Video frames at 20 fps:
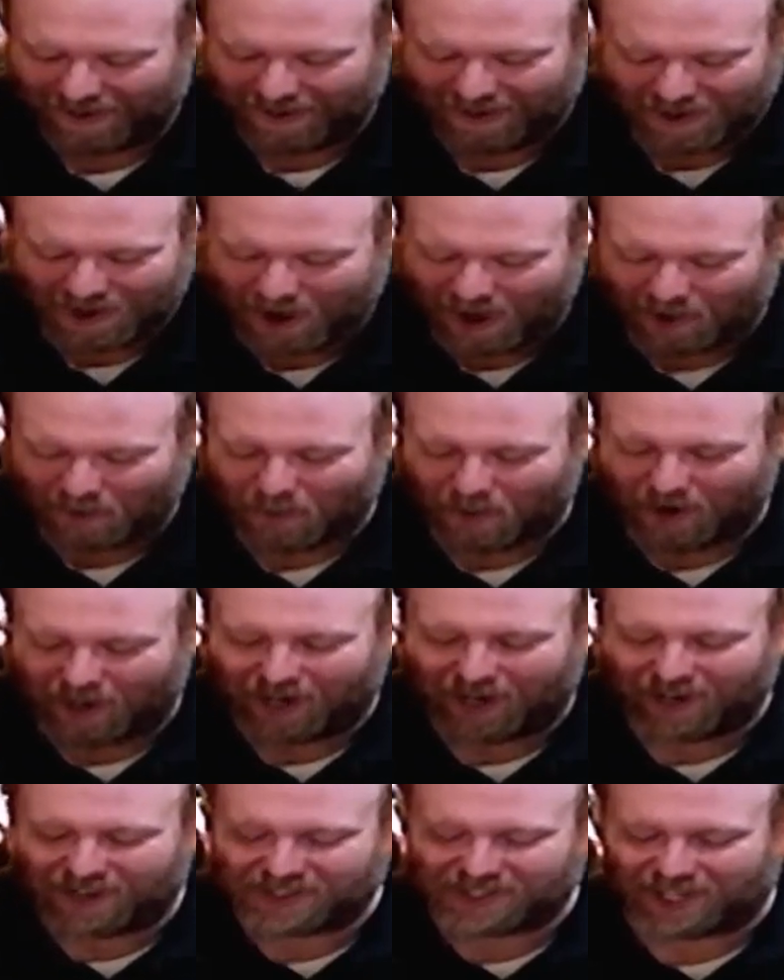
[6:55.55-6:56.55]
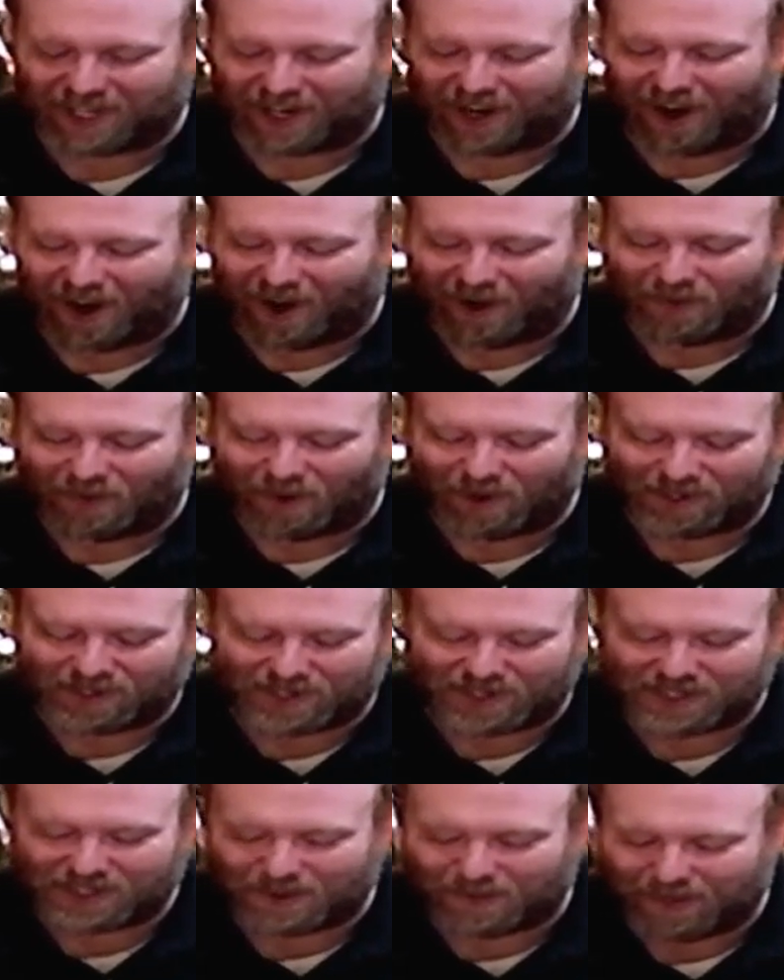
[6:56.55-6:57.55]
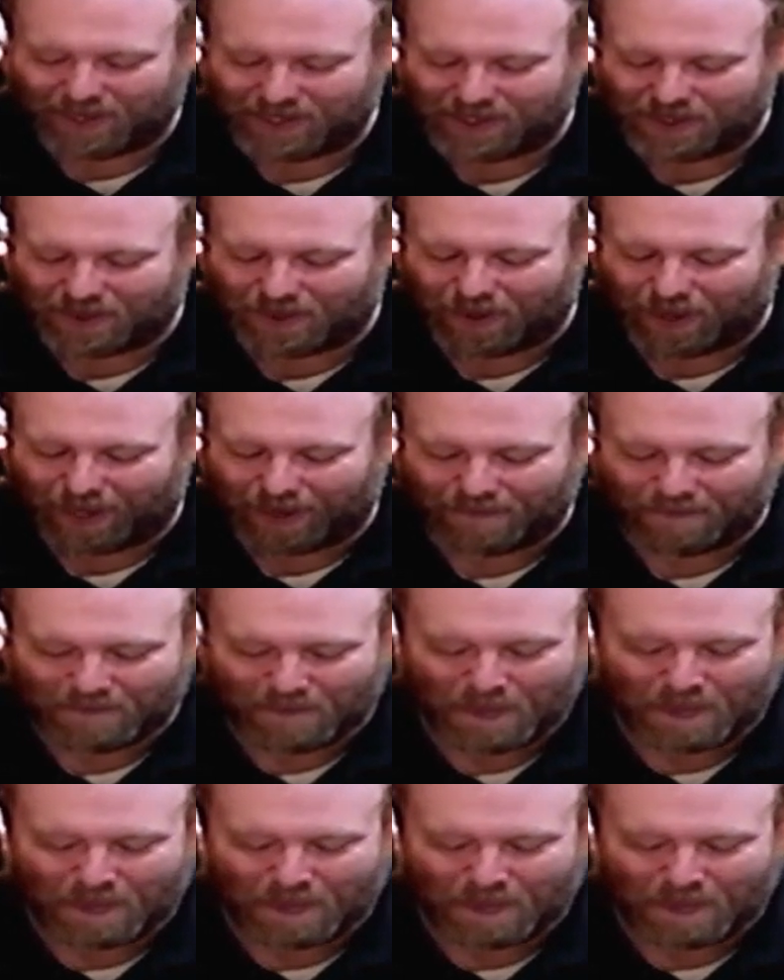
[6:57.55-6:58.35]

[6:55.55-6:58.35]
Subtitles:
not what it is that God wants us to be doing.